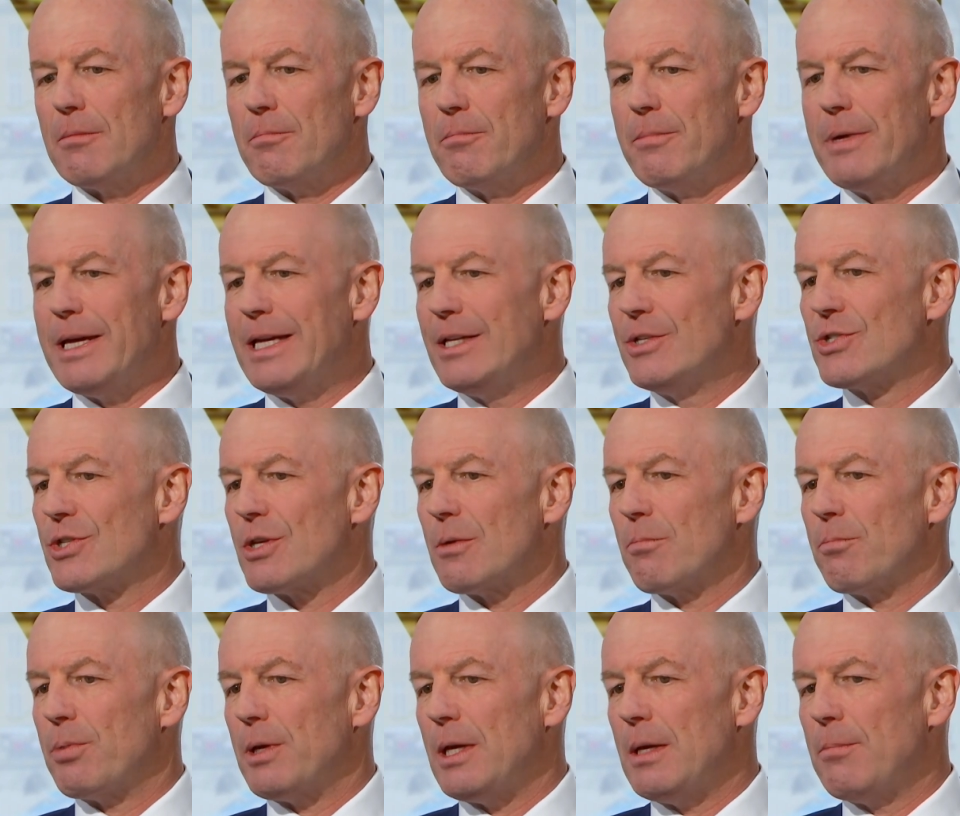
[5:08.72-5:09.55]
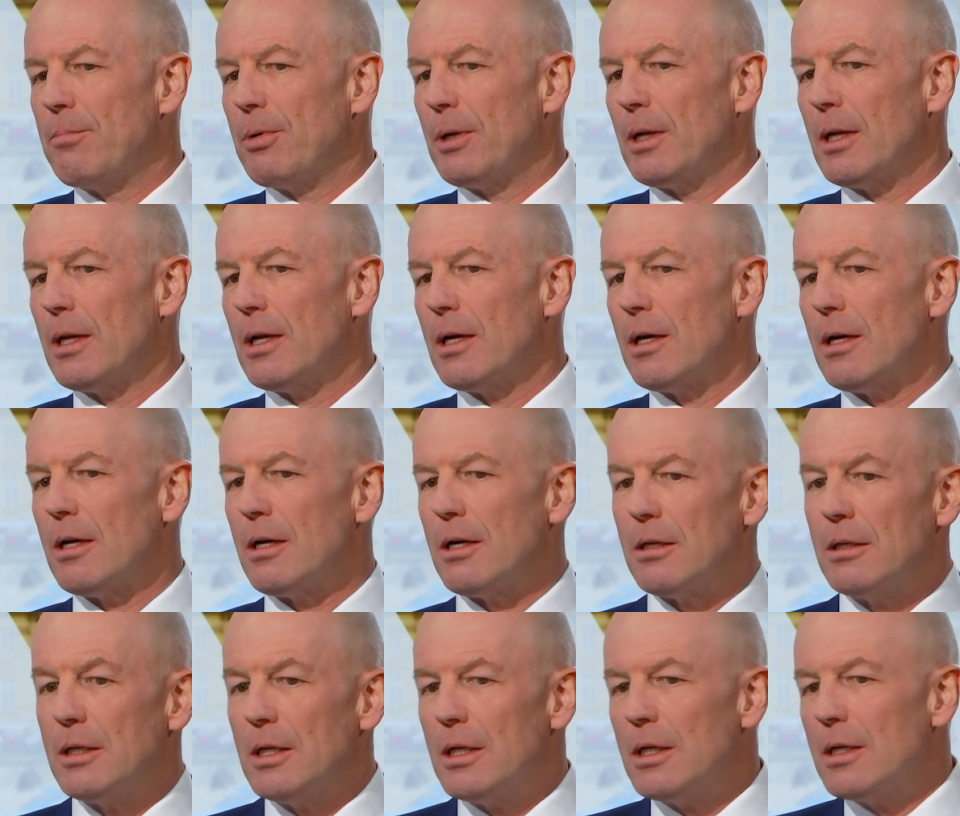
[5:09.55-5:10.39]
means that people
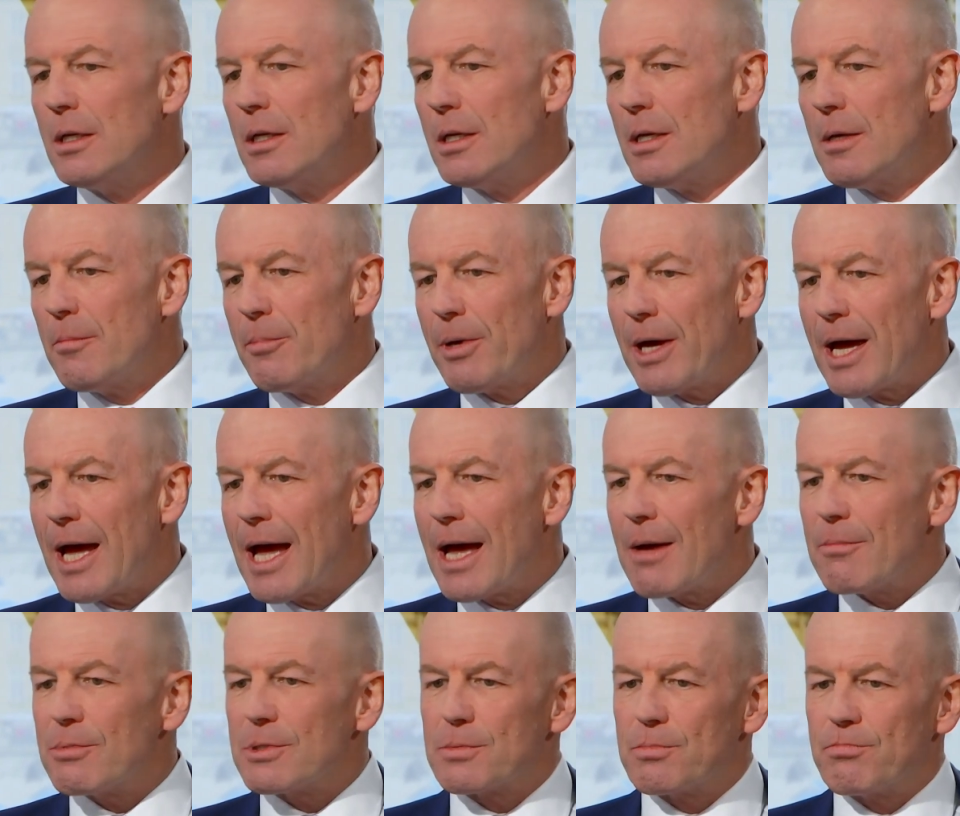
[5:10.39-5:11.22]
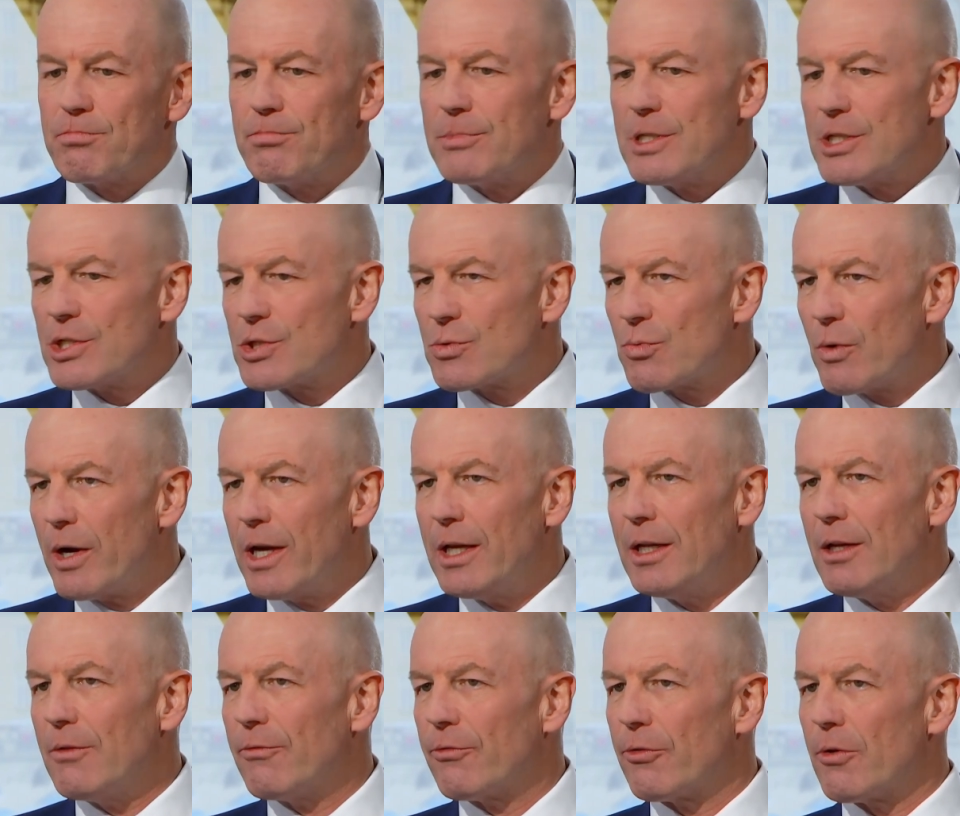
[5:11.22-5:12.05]
are perhaps
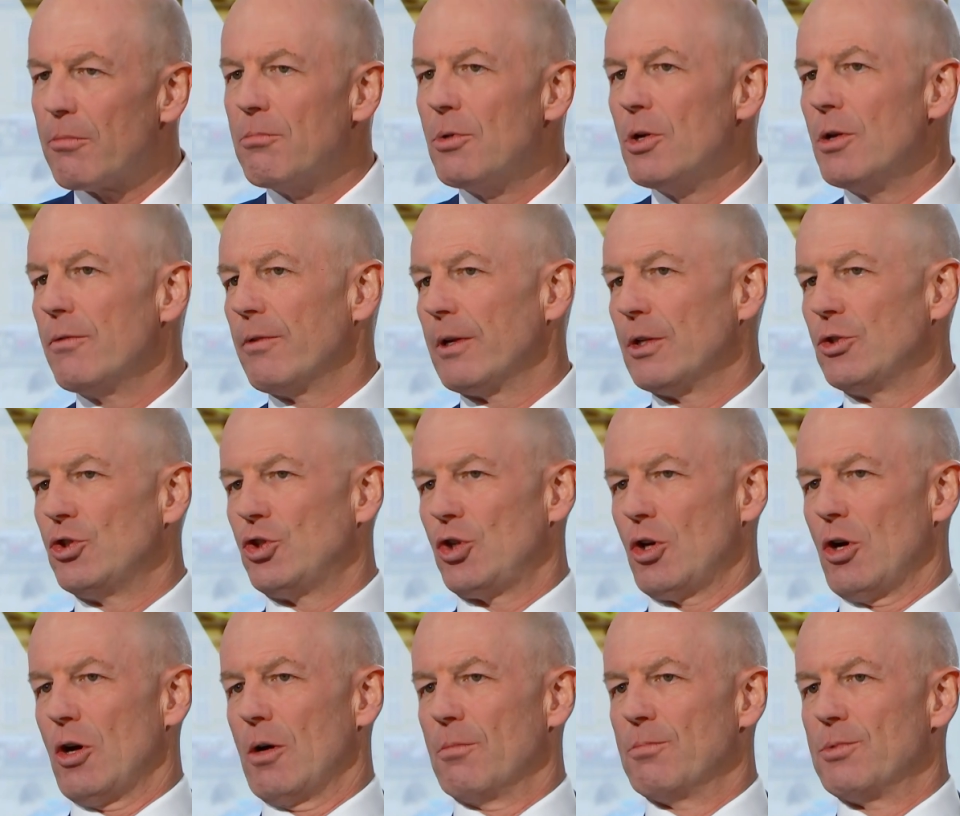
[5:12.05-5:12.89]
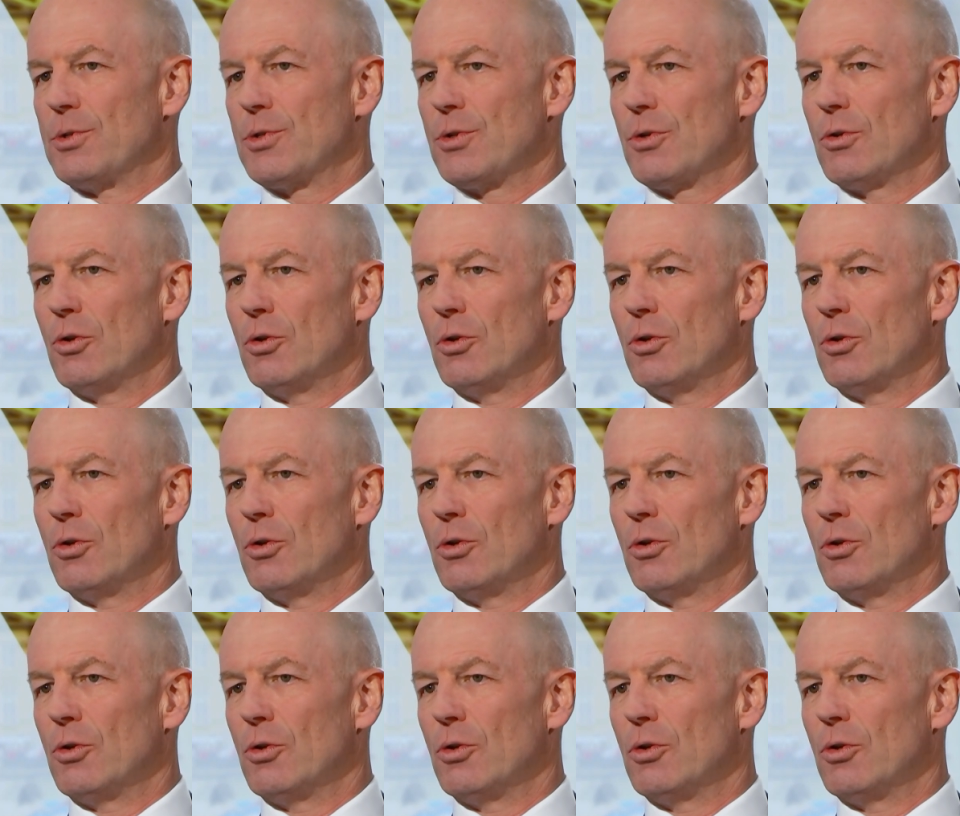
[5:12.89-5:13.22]
dissuaded from moving jobs.